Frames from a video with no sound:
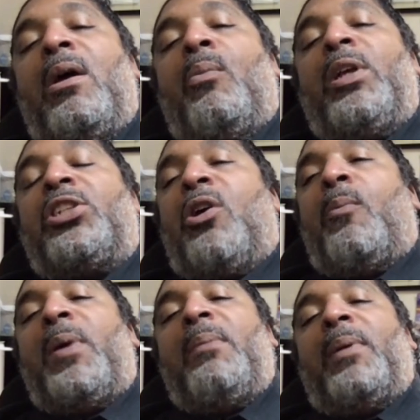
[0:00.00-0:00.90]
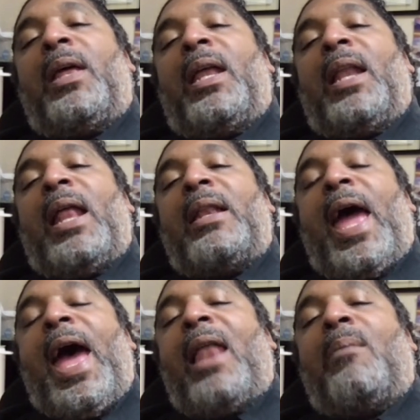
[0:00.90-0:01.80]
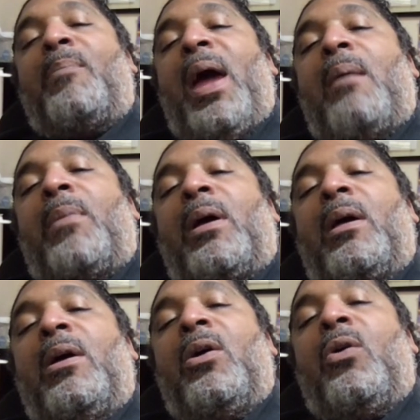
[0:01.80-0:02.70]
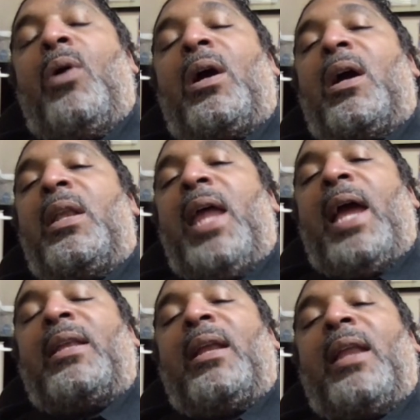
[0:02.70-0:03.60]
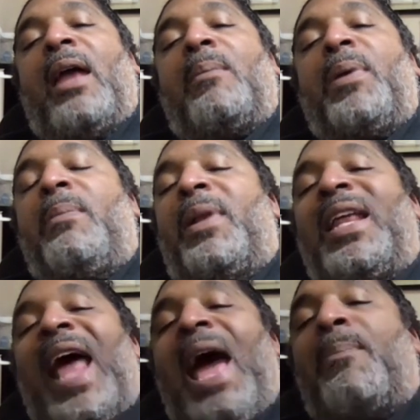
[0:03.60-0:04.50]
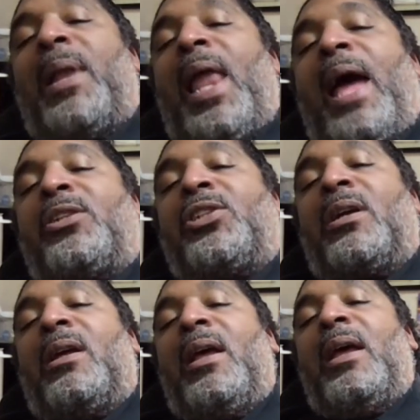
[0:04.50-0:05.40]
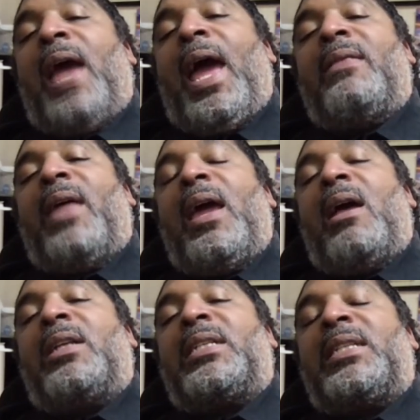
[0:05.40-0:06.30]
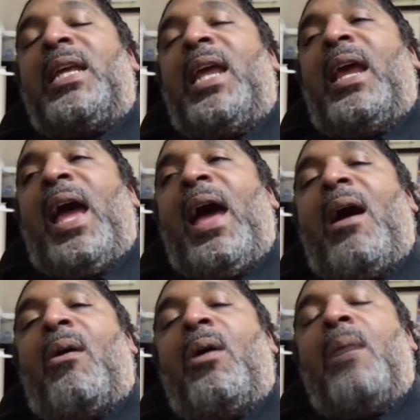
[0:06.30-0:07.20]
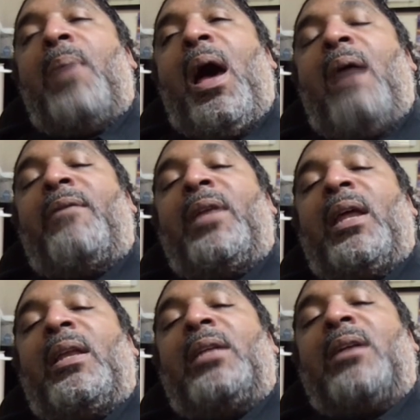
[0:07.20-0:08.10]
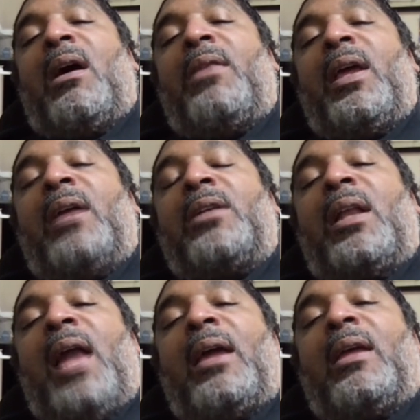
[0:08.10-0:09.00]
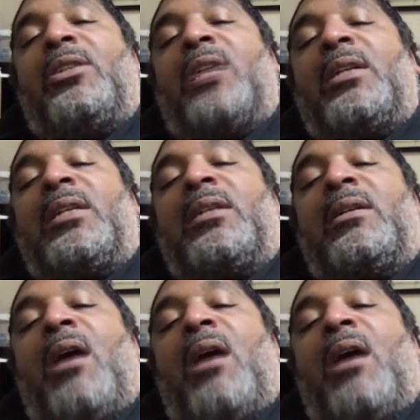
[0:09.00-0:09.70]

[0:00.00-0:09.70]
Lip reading: We show people in Alabama who are connecting now to people in Appalachia, and they are seeing how poverty and these other interlocking injustices